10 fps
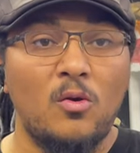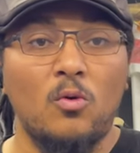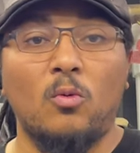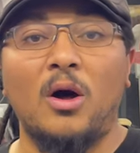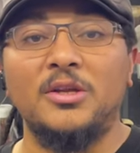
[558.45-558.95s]

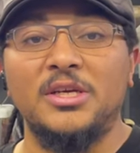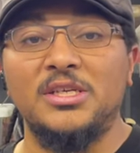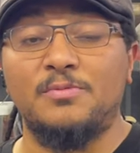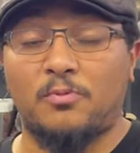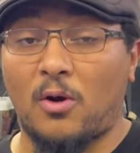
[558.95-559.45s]
While it
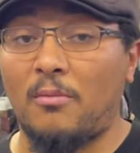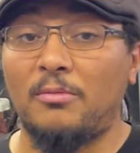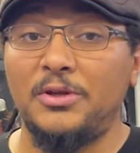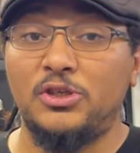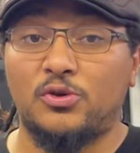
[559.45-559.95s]
is
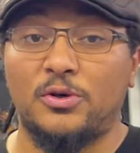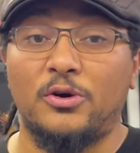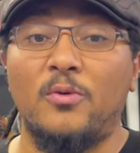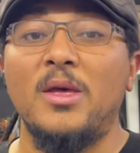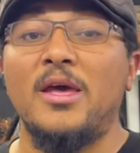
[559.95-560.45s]
probably
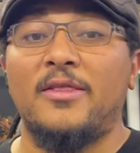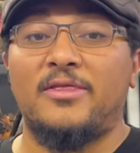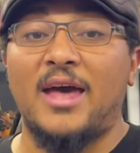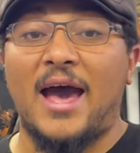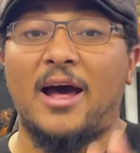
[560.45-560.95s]
true
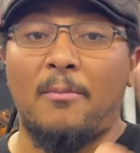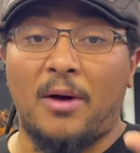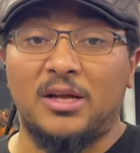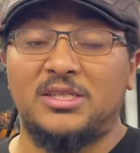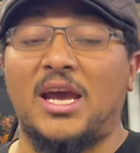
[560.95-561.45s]
that a
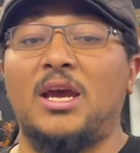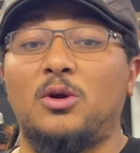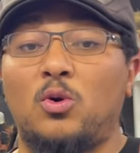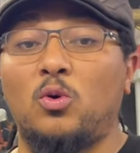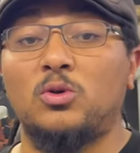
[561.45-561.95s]
montane
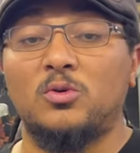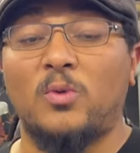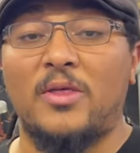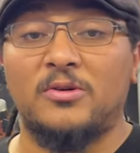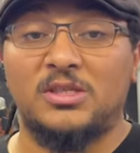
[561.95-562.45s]
cooler
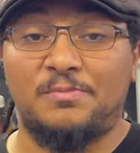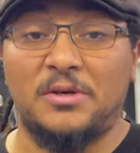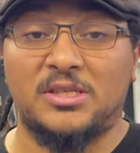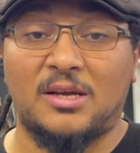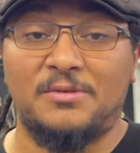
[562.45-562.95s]
weather
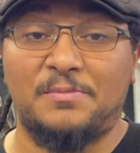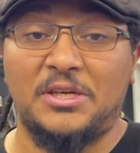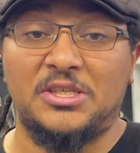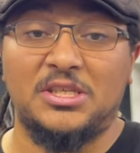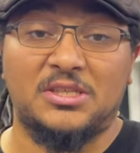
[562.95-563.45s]

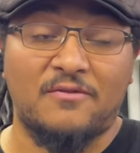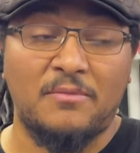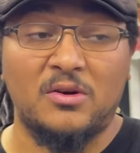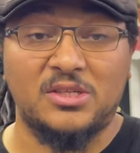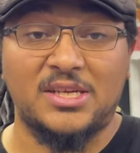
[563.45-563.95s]
subspecies of
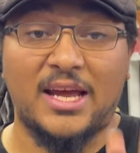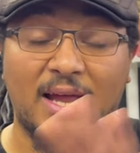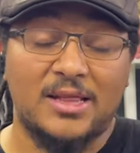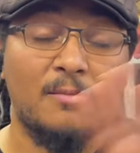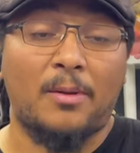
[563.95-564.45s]
milk snake
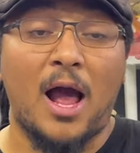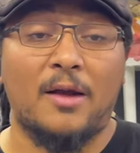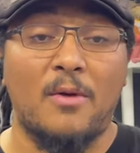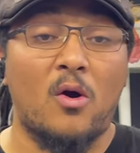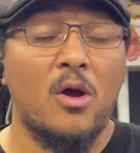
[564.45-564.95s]
like the black
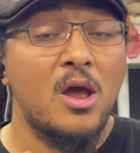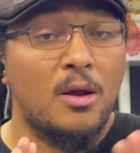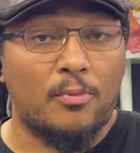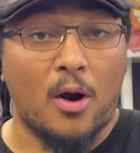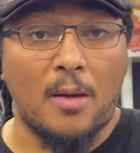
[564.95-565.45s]
milk
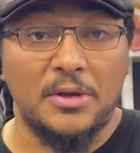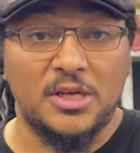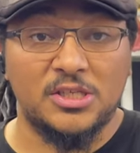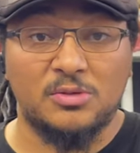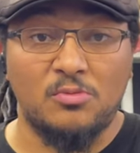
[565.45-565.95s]
probably
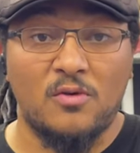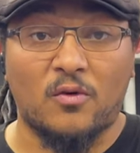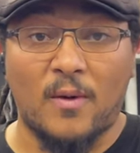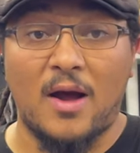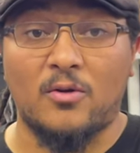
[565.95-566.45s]
doesn't move
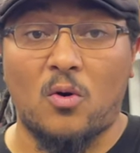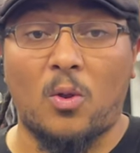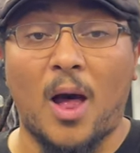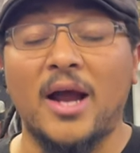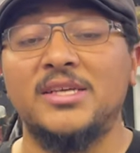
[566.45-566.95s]
around a whole
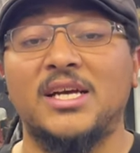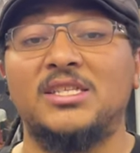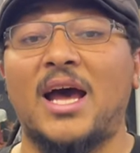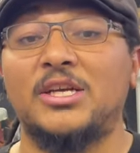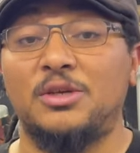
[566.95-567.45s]
lot, because
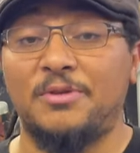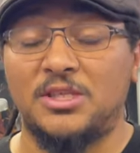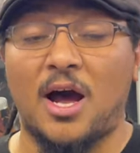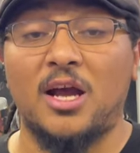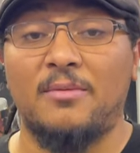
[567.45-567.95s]
that's actually been
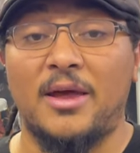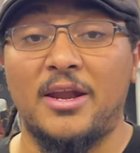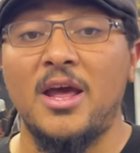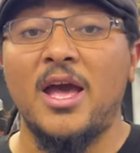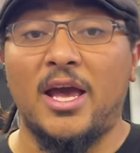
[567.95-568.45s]
documented
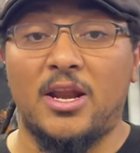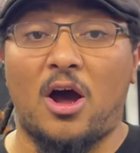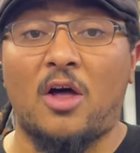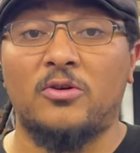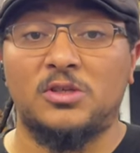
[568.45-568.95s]
in
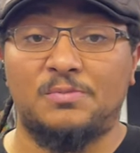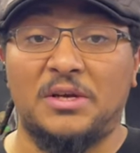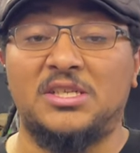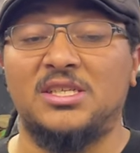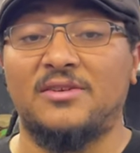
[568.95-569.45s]
other
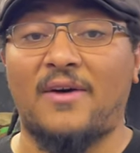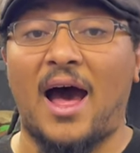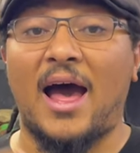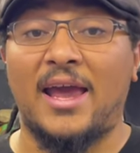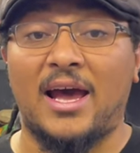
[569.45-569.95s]
species of
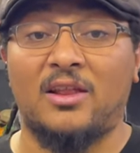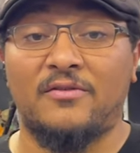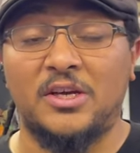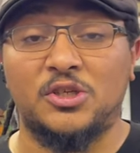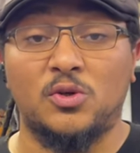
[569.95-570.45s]
high
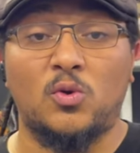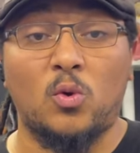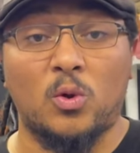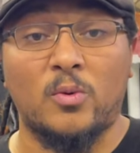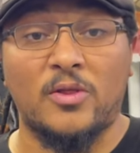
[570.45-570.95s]
elevation
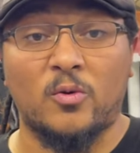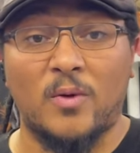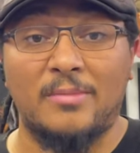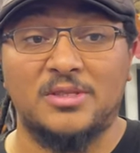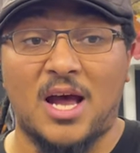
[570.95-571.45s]
cooler weather
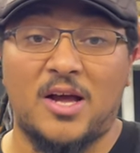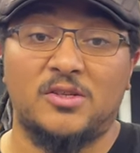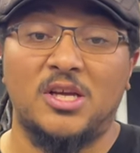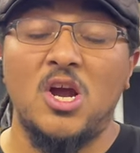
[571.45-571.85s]
reptiles,